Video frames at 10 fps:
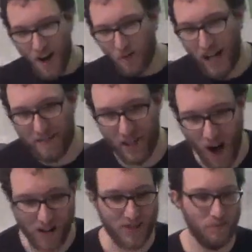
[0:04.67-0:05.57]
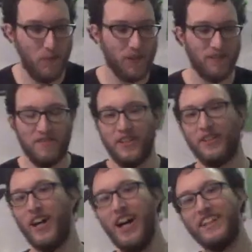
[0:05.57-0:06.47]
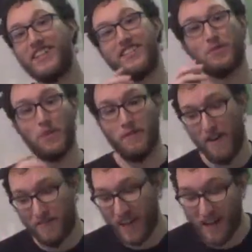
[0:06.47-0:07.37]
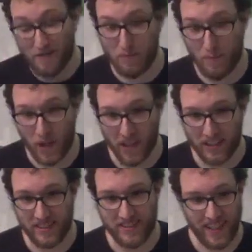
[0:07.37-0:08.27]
We have an awesome book review. This is one of my favorite books